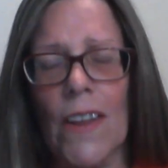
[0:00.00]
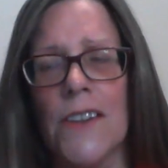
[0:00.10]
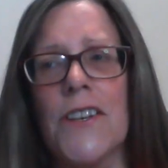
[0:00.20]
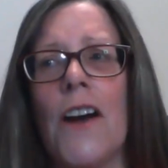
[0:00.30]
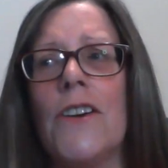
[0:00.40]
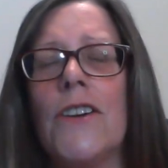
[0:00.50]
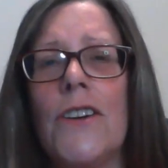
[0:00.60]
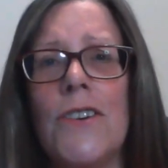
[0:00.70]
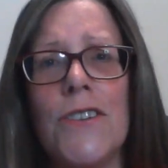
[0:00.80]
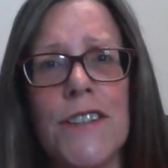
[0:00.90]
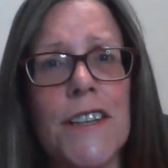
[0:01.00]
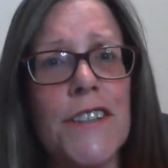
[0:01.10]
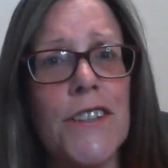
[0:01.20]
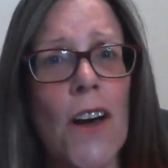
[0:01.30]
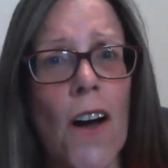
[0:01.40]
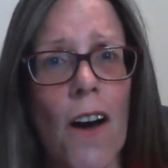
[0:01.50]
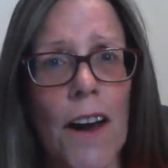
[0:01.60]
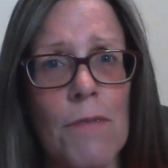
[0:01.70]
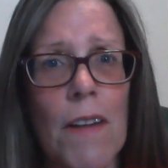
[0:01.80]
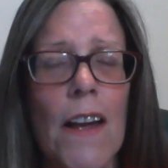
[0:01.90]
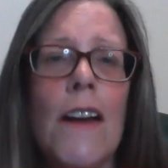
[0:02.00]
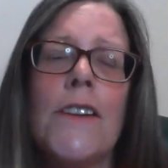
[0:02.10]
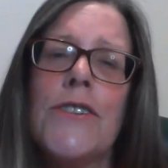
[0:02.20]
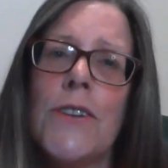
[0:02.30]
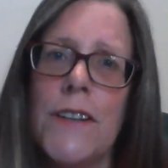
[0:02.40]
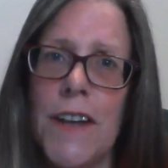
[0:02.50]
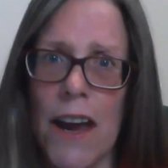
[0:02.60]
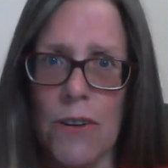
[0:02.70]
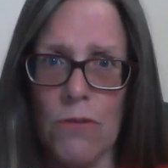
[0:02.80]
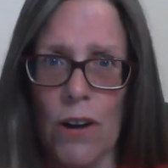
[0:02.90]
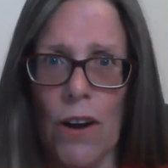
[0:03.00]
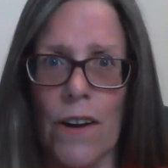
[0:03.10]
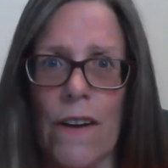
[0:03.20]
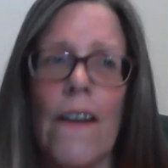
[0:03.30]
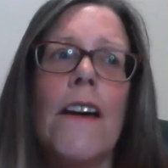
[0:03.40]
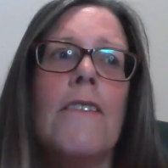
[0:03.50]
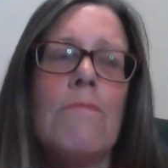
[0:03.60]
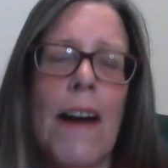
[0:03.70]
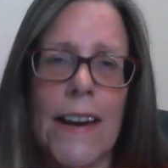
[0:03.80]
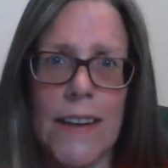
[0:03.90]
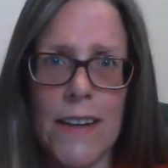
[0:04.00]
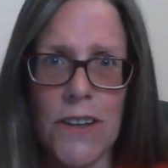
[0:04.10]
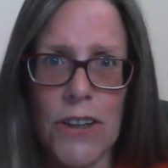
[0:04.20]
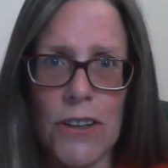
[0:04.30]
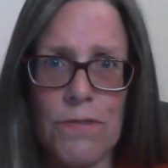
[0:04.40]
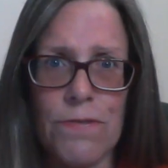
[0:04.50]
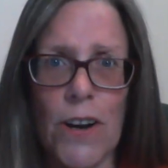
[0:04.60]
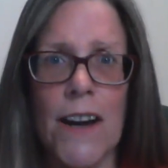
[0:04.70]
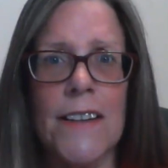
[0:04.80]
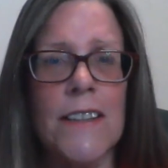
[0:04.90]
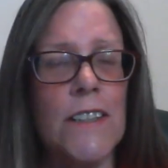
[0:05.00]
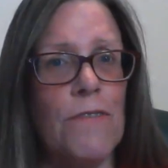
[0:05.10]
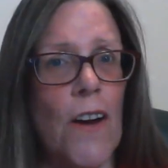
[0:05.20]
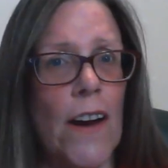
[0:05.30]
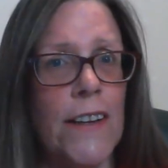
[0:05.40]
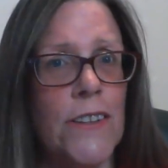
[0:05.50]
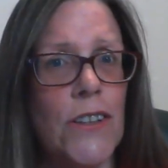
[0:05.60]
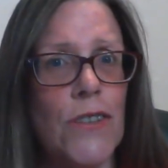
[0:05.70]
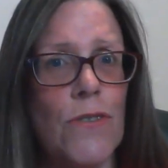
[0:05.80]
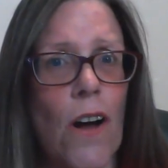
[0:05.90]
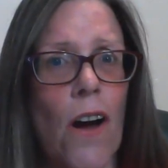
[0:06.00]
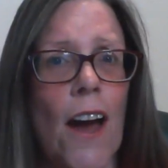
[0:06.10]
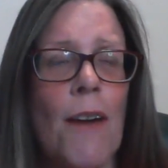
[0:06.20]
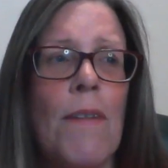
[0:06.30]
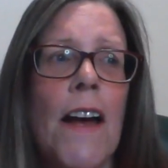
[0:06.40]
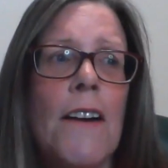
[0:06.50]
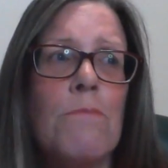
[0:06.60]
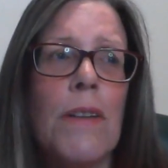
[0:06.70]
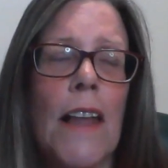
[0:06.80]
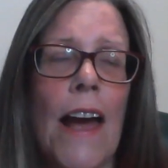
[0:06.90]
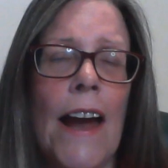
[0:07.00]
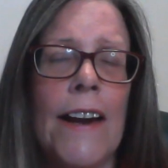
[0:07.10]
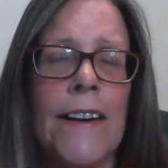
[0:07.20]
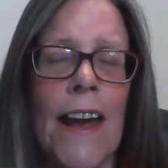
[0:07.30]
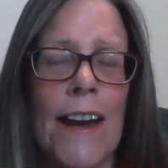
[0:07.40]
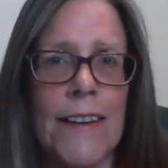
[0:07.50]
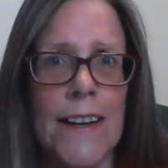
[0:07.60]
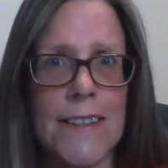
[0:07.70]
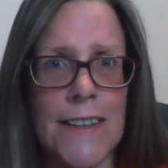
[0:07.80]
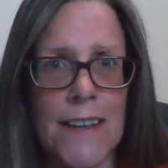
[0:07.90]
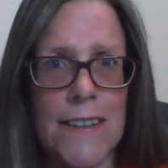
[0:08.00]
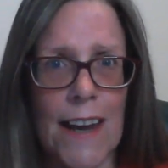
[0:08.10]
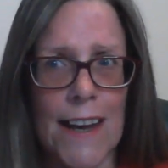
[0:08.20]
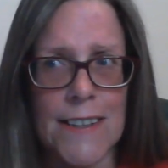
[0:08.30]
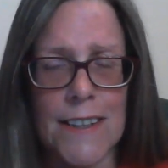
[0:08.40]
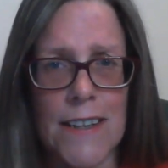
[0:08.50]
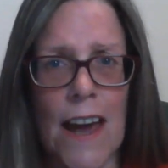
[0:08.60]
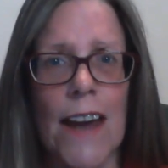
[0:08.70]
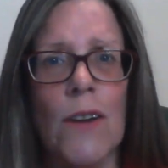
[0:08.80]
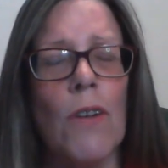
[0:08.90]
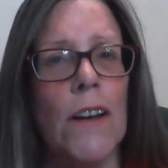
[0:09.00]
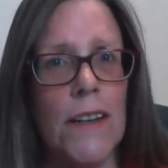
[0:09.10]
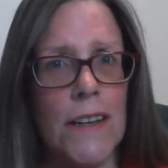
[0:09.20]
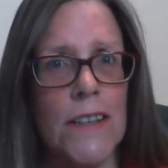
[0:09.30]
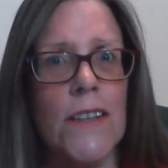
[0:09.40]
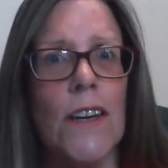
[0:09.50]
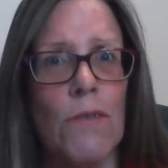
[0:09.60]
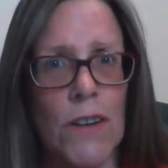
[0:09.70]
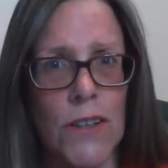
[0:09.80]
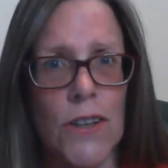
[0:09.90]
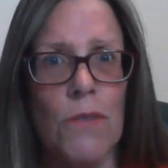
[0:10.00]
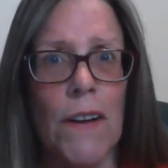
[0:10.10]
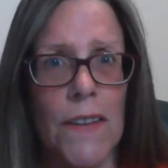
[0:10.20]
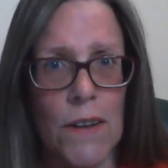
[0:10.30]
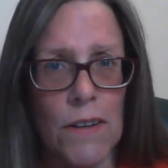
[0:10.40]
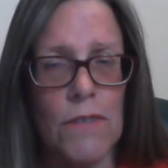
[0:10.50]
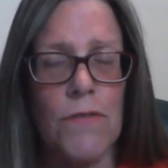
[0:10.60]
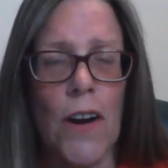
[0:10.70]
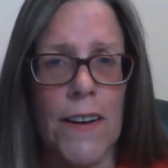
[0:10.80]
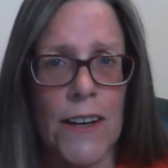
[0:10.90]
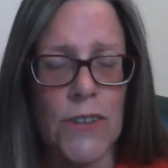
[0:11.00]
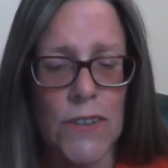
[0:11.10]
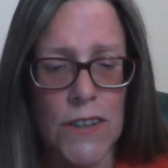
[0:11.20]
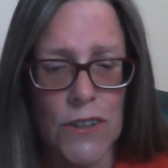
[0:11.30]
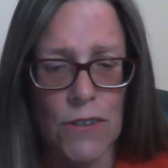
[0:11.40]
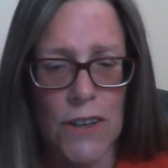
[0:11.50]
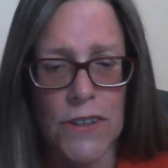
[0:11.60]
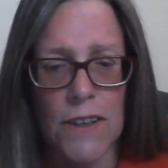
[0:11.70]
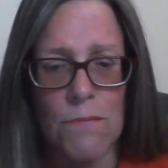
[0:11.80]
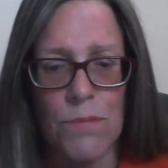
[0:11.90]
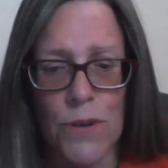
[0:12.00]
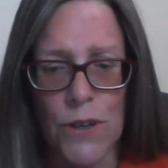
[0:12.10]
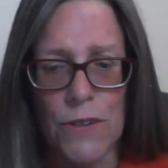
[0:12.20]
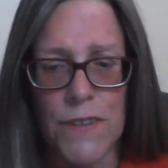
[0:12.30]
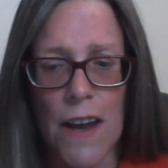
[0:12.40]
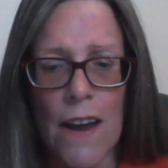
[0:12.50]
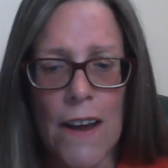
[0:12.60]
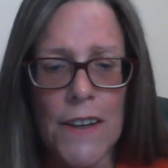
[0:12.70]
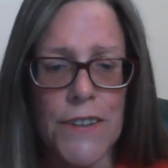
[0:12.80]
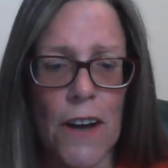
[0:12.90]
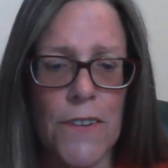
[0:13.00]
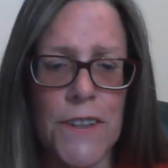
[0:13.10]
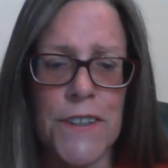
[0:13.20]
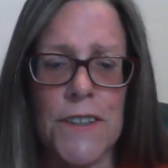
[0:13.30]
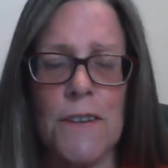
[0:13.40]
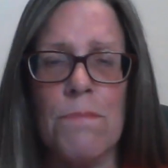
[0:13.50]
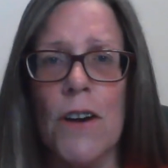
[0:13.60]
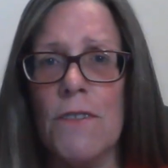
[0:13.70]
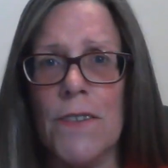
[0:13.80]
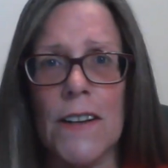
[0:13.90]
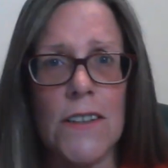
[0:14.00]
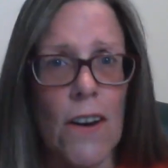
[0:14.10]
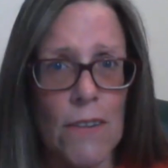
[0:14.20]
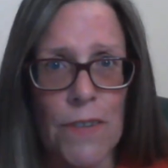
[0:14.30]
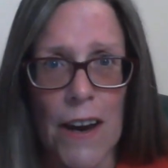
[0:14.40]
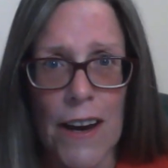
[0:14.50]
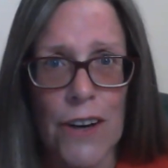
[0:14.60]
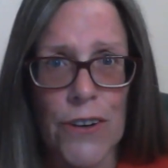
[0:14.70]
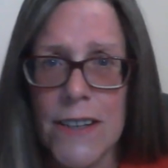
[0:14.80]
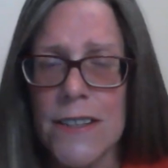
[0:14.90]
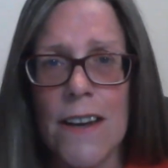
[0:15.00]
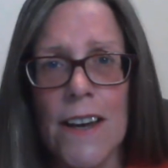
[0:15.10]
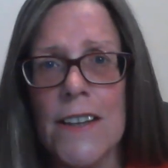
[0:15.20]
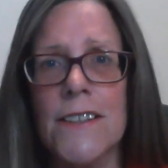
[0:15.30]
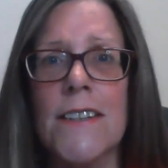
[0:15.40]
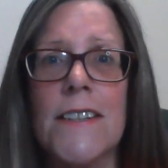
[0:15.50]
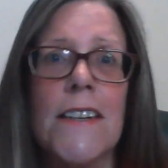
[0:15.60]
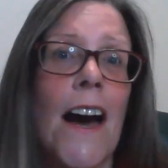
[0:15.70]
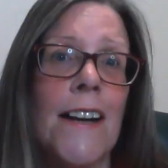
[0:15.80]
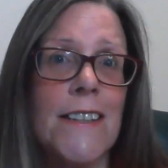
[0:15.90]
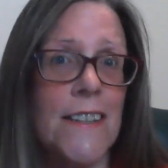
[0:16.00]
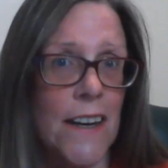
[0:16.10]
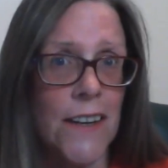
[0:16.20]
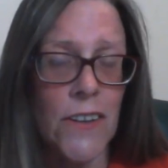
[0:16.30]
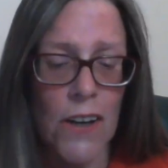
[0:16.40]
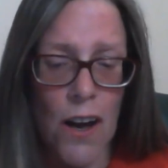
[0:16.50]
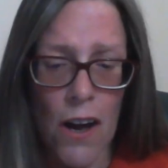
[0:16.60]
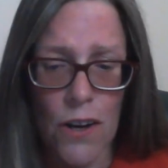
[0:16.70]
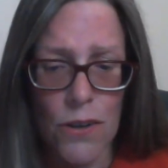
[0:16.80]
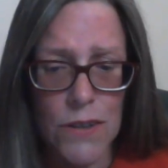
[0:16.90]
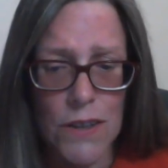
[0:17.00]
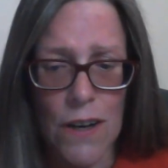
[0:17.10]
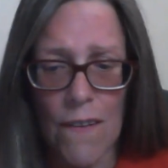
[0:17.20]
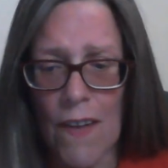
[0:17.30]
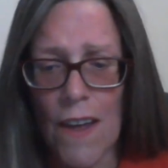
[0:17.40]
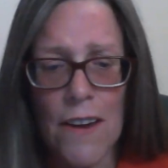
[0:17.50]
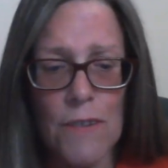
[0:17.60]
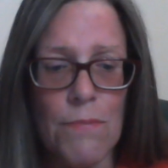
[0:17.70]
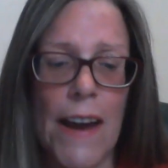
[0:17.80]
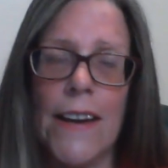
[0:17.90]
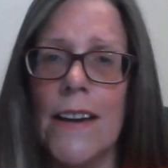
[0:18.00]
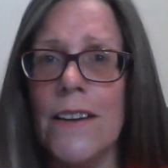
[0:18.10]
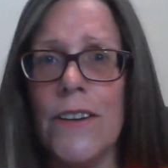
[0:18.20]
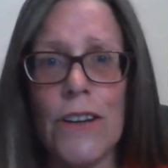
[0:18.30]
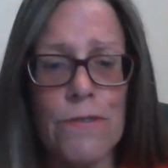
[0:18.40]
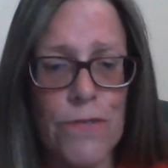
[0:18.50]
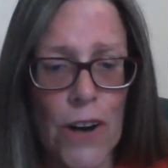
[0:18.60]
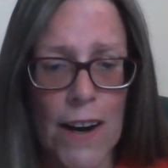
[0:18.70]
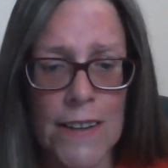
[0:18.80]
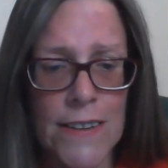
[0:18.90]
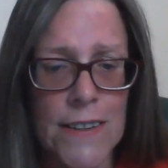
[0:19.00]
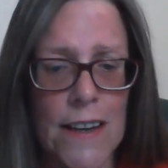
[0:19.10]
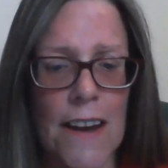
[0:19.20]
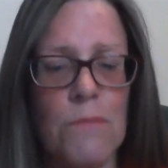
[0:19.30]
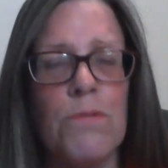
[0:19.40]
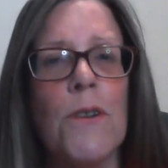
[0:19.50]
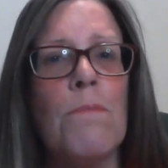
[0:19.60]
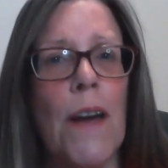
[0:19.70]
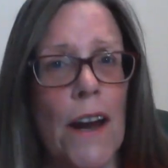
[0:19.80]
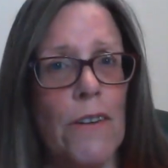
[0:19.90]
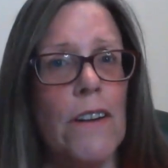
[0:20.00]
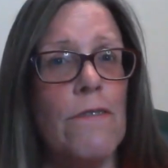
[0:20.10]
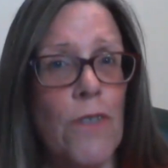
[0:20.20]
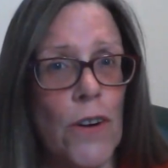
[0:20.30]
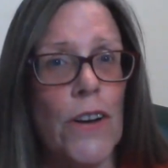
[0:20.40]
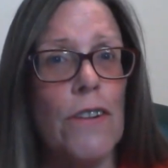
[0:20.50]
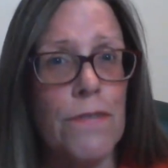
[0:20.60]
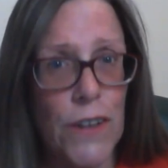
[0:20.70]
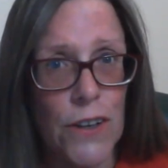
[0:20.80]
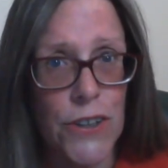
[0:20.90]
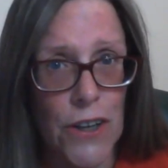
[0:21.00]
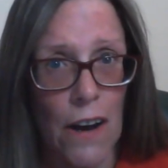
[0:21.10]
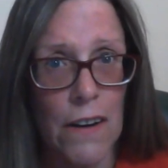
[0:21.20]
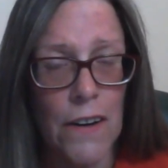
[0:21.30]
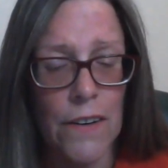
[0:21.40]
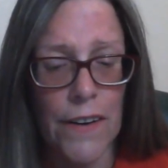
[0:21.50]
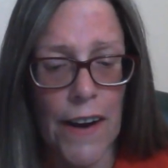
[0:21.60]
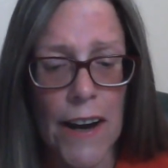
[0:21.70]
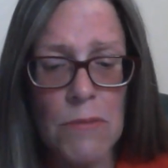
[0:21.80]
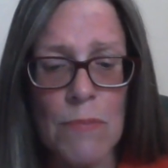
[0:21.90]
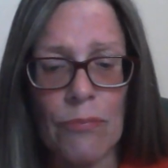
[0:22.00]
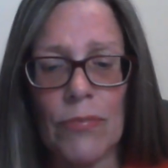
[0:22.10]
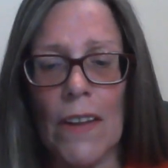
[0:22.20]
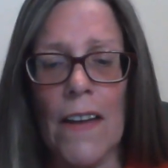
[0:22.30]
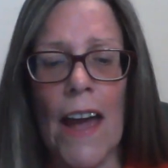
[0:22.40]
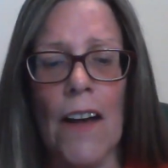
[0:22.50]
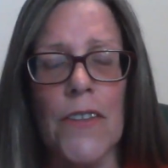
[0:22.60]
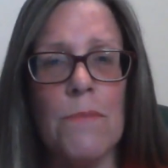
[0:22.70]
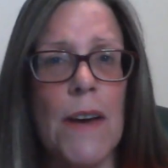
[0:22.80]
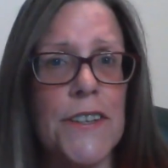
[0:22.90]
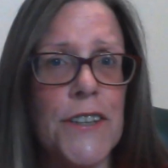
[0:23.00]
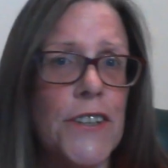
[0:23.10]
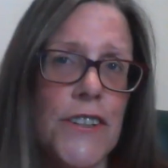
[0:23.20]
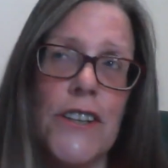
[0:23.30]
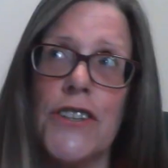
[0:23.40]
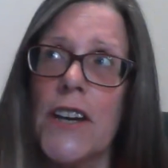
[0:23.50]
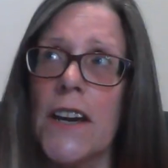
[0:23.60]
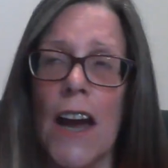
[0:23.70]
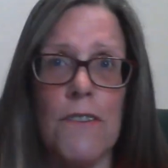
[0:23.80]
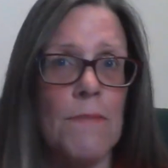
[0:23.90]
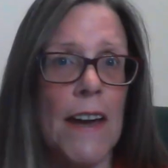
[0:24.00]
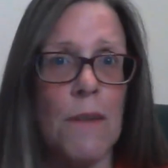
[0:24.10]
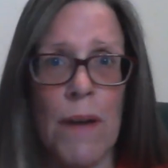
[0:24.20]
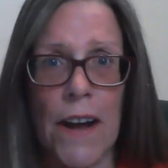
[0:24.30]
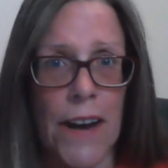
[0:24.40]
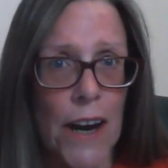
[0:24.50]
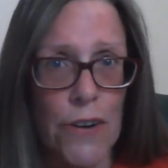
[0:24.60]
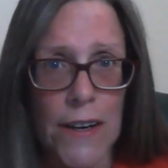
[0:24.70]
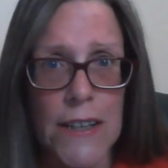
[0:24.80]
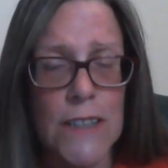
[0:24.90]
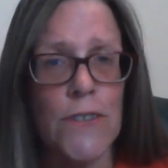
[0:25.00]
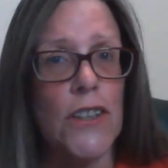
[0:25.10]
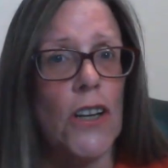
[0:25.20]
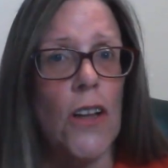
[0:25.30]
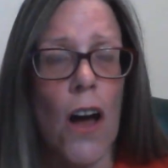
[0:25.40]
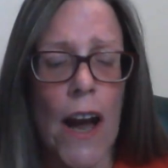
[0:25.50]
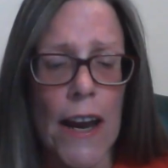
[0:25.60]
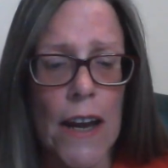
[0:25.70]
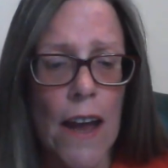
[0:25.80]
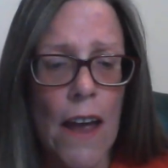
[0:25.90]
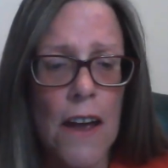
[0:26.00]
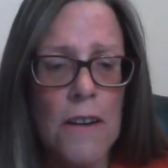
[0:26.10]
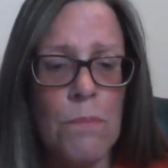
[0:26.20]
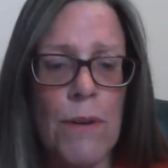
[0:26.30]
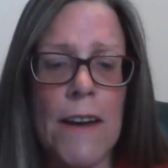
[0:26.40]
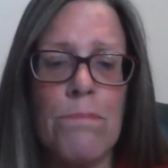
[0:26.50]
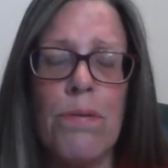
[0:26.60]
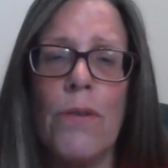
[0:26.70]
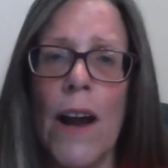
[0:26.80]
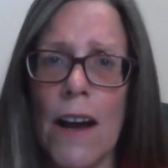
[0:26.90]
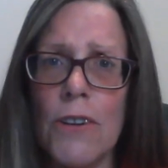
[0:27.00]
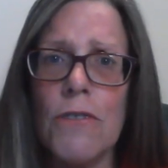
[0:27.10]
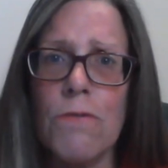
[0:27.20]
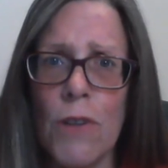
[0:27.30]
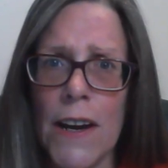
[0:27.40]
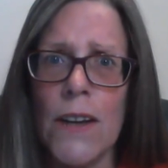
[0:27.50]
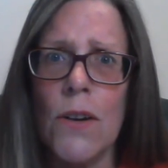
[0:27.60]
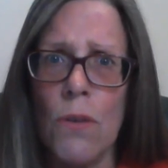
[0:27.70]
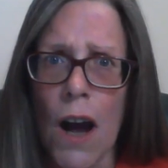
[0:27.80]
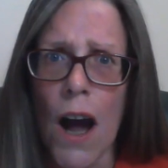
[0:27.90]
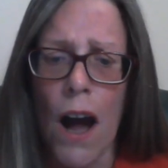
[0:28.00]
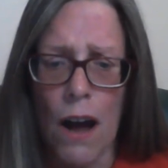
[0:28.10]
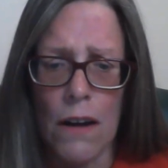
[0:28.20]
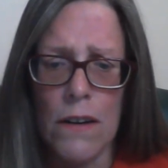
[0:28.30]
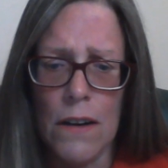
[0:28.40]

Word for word: So use this time to network. Make your new friends, find your tribe, plan and ascertain what it is that you want to do when the financial situation improves. So this is a perfect time for Aries to start setting your goals, making new friends and preparing for your future. Okay. Now, the message that she gave me about Aries for July, be proud of where you are